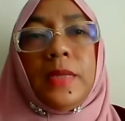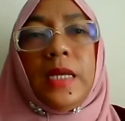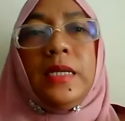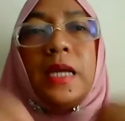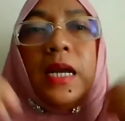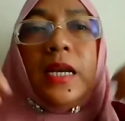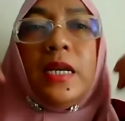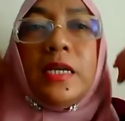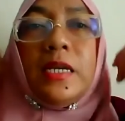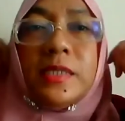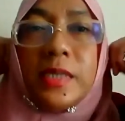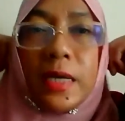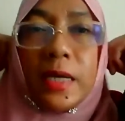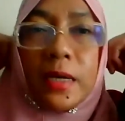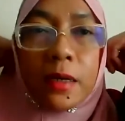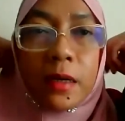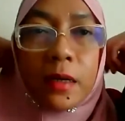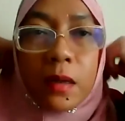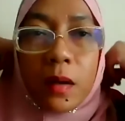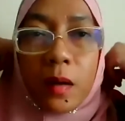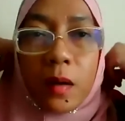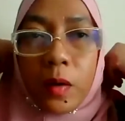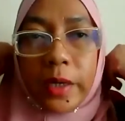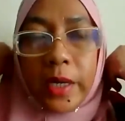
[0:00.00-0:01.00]
Then they say,
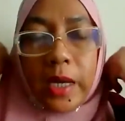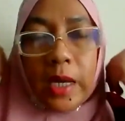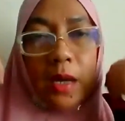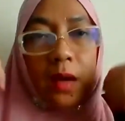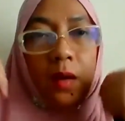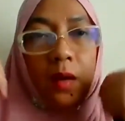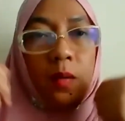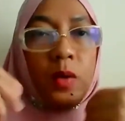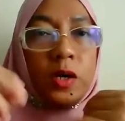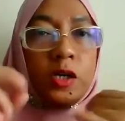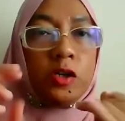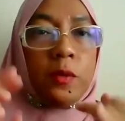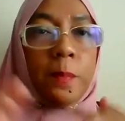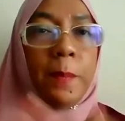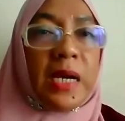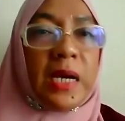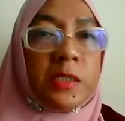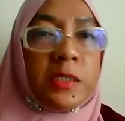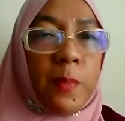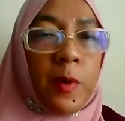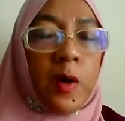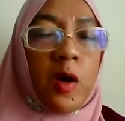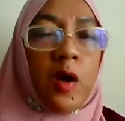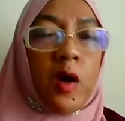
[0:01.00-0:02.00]
okay, where is your
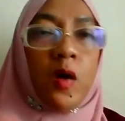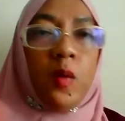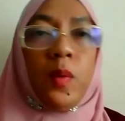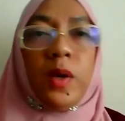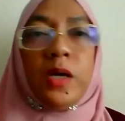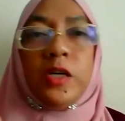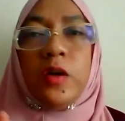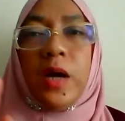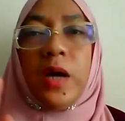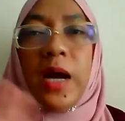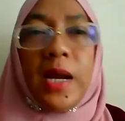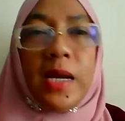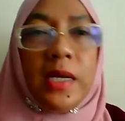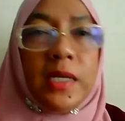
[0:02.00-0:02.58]
passport? Where is your